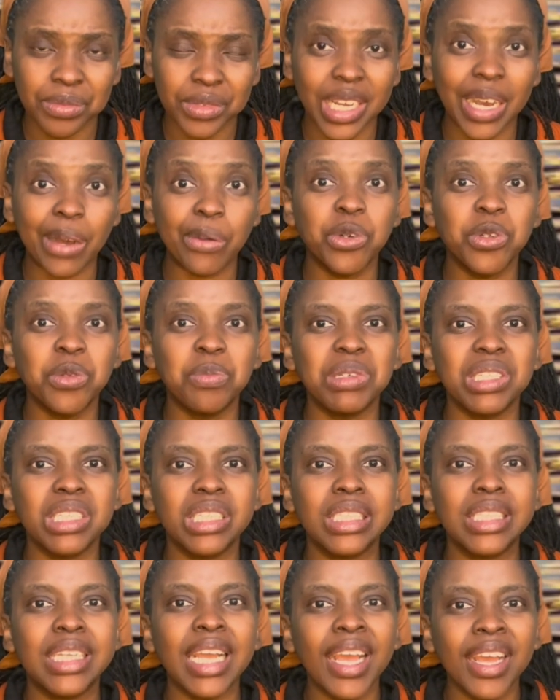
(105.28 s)
I would be
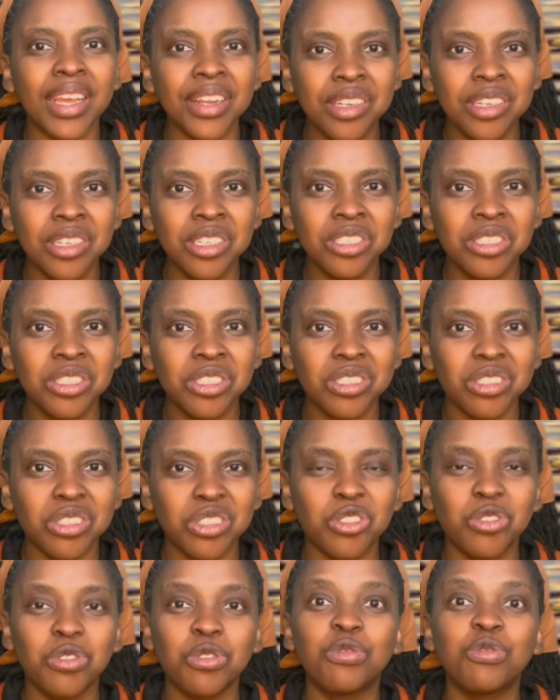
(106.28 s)
dead
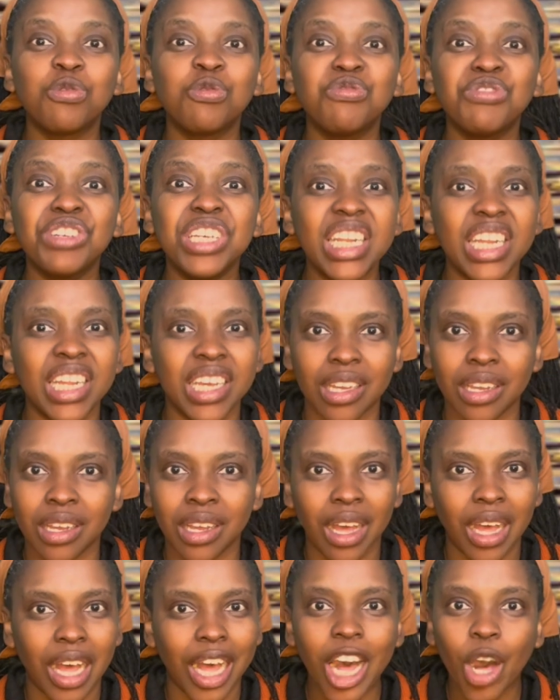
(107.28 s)
to feeling.
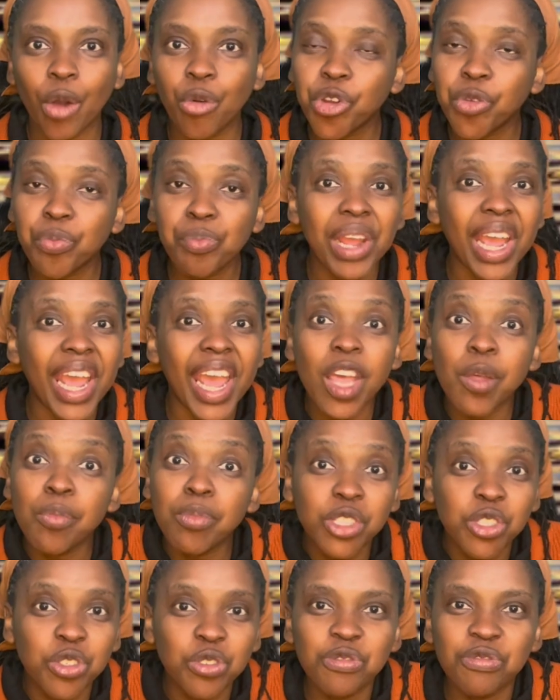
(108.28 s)
I wouldn't be
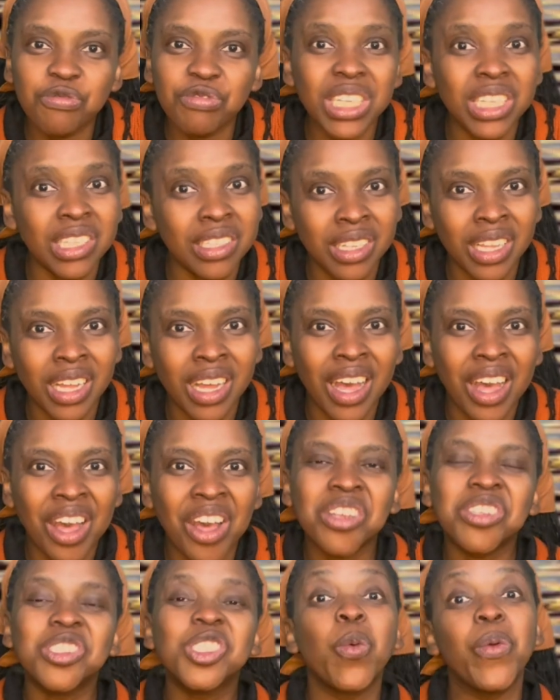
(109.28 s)
able to feel.
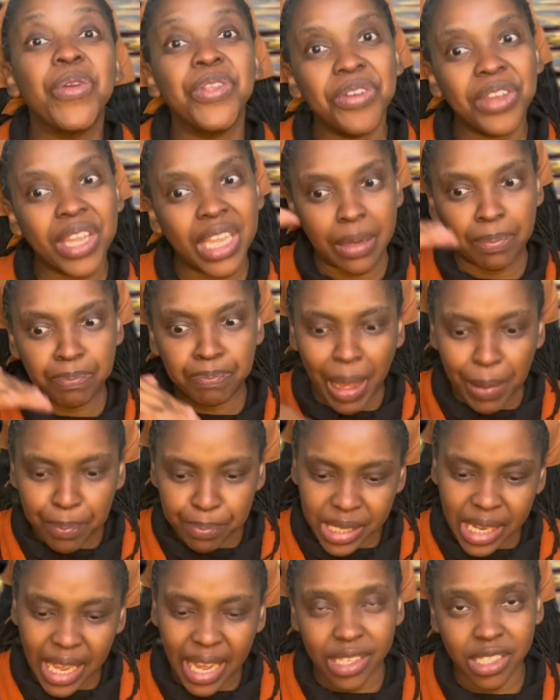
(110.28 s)
So when you get
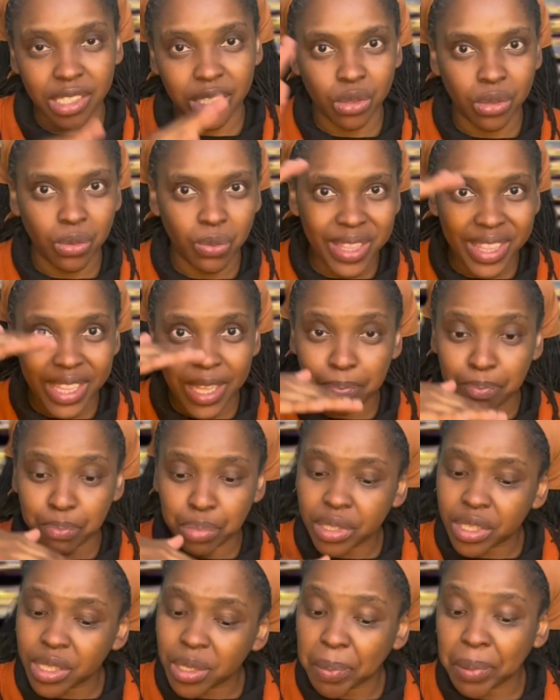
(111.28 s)
baptized, when they
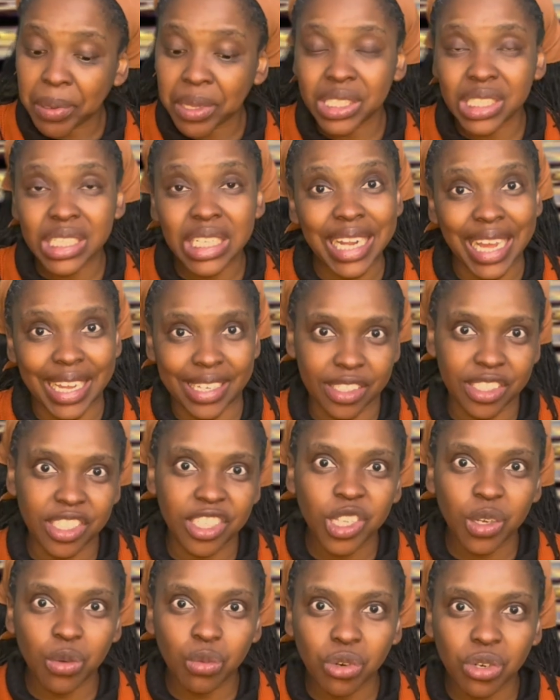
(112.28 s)
put the person under
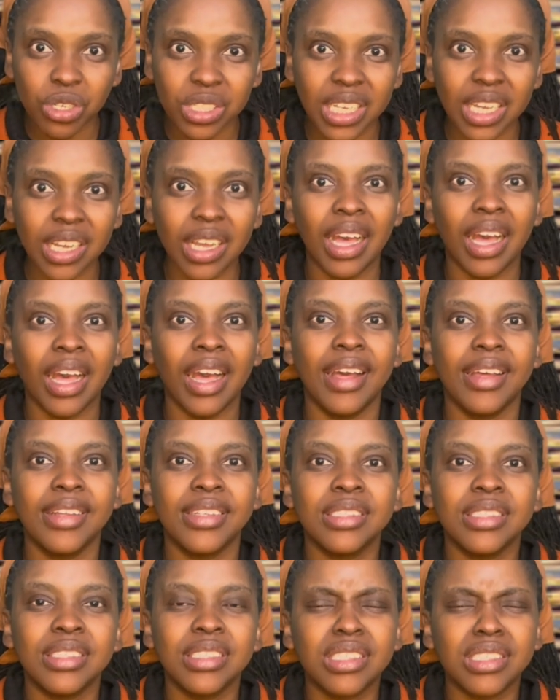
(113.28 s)
the water,
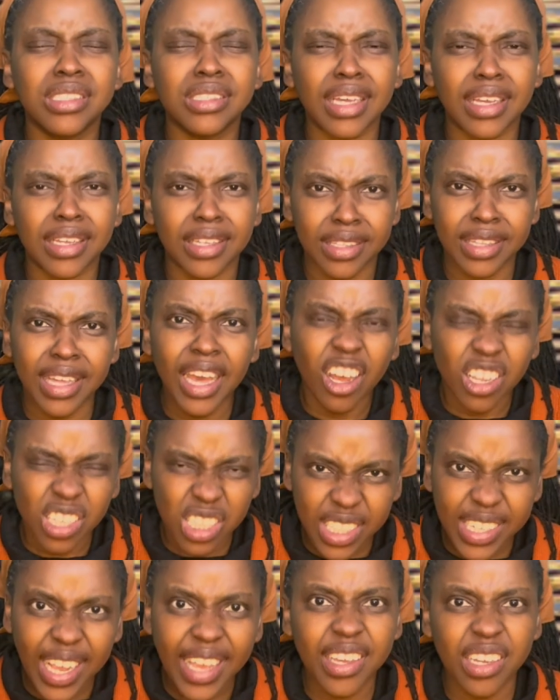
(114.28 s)
the, they are
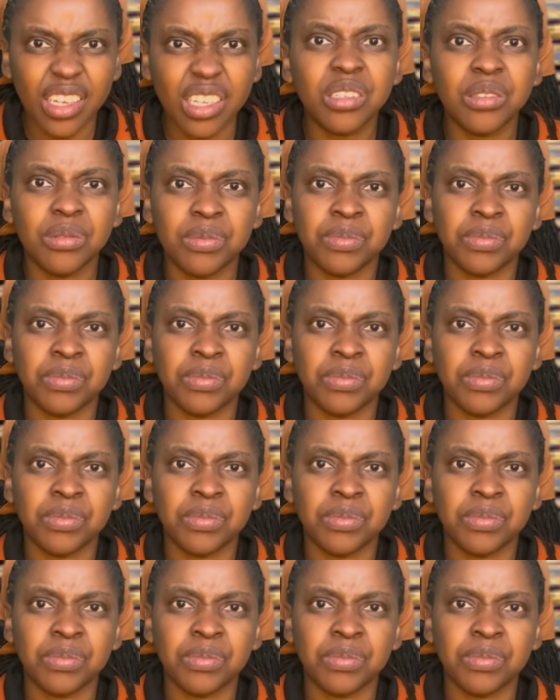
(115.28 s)
saying,